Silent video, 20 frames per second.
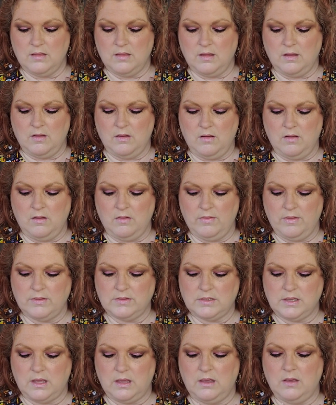Oh,
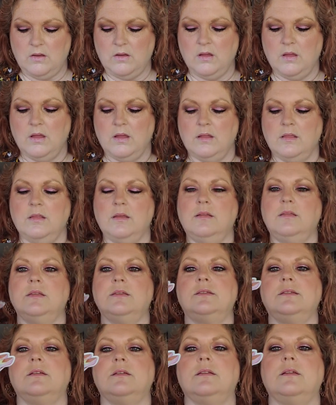that's cute. Look at
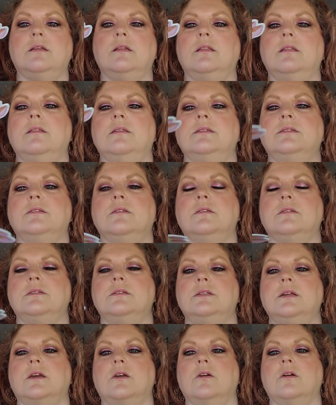this little, this little
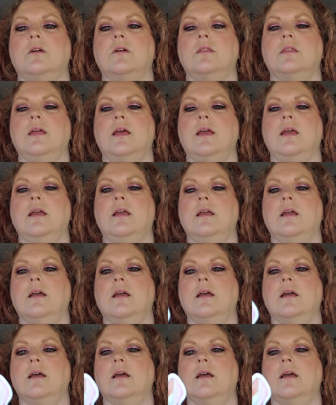sticker thing.
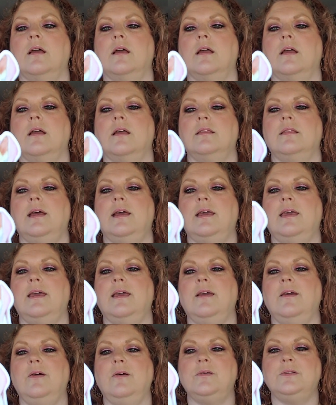Isn't that
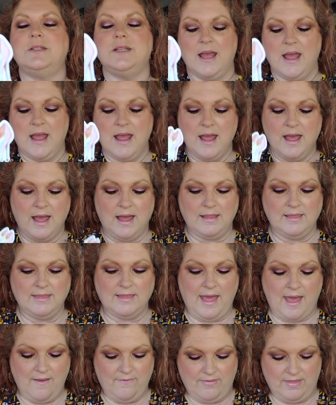cute? I
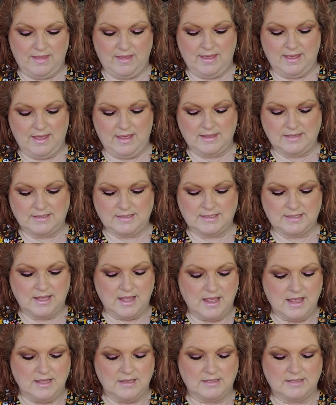love this.
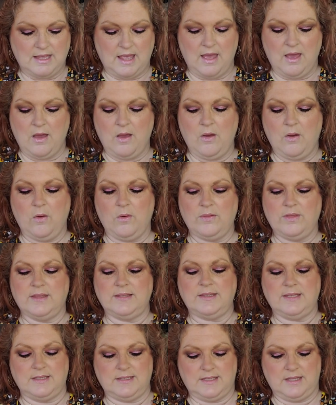So
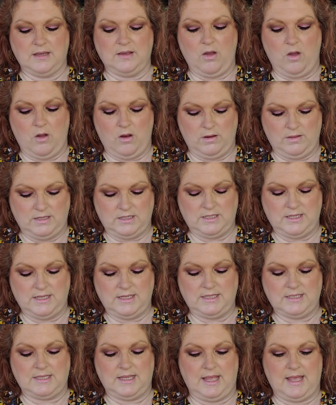this is the car that she
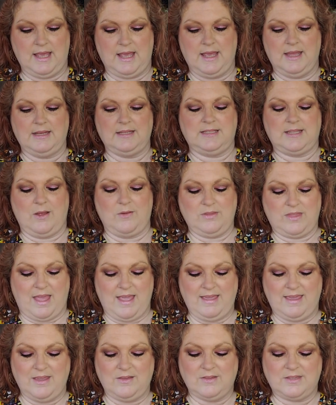sent. So
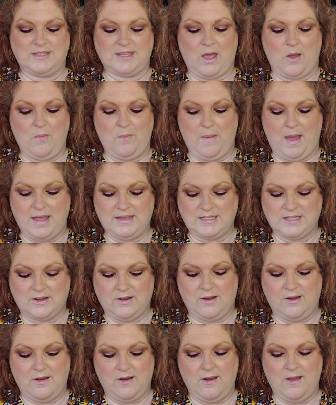thank you so much,
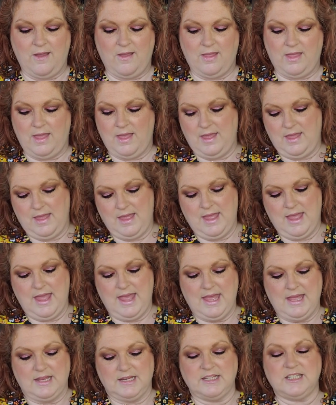girl.
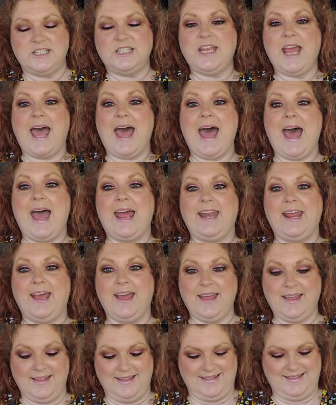
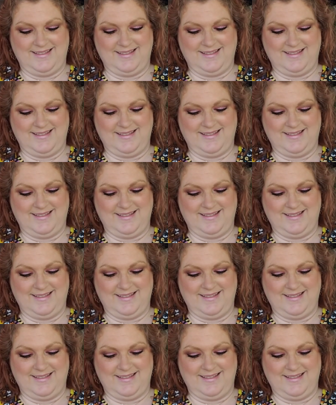China.